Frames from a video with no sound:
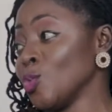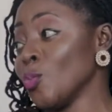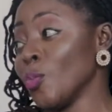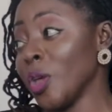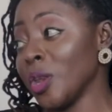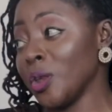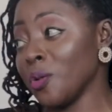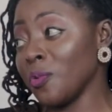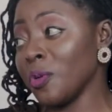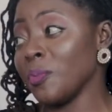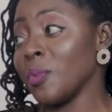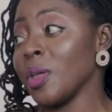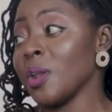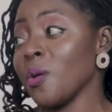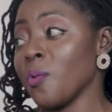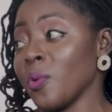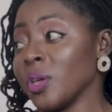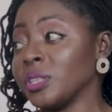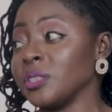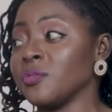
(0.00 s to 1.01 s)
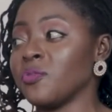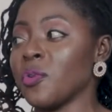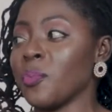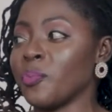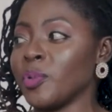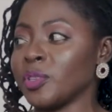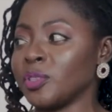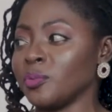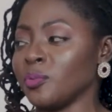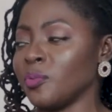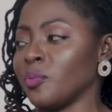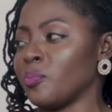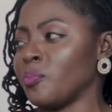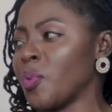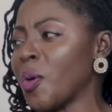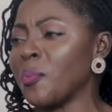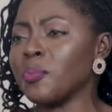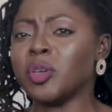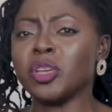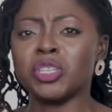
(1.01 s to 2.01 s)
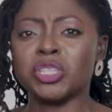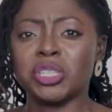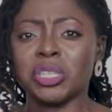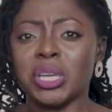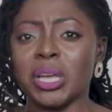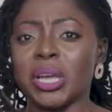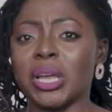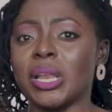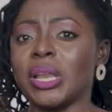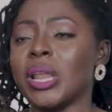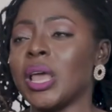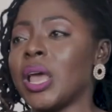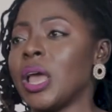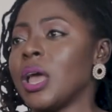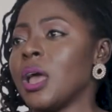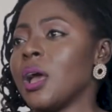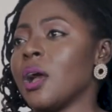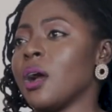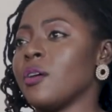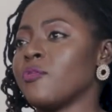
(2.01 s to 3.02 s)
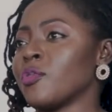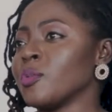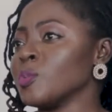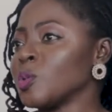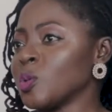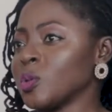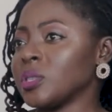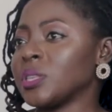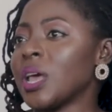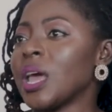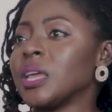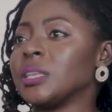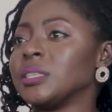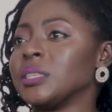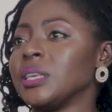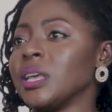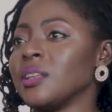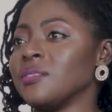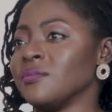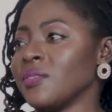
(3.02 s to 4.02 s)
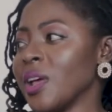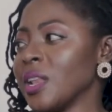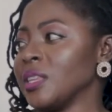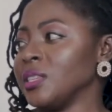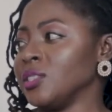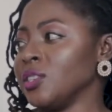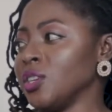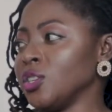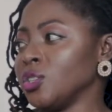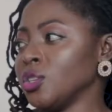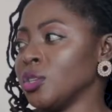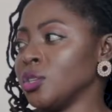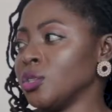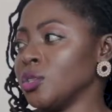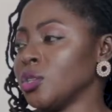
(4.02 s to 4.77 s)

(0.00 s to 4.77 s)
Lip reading: Too many women are waiting for permission from society and validation.